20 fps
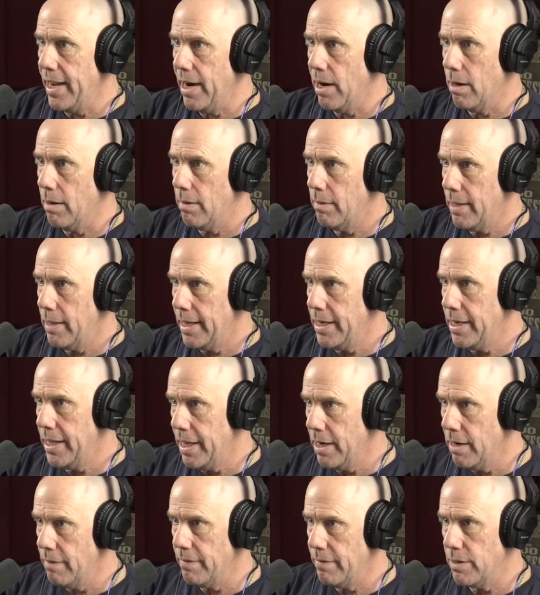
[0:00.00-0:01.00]
there in
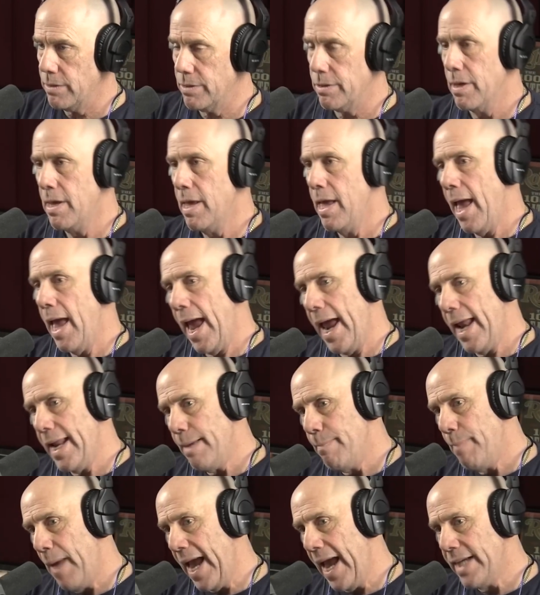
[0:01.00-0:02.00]
the interviews. Mm. And
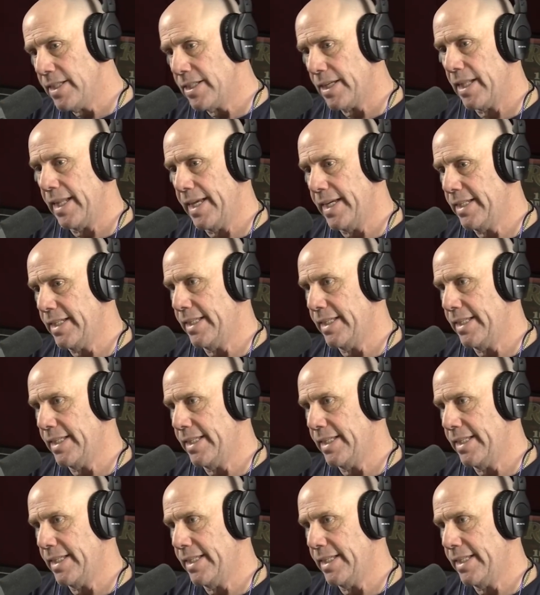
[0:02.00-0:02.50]
he mm. basically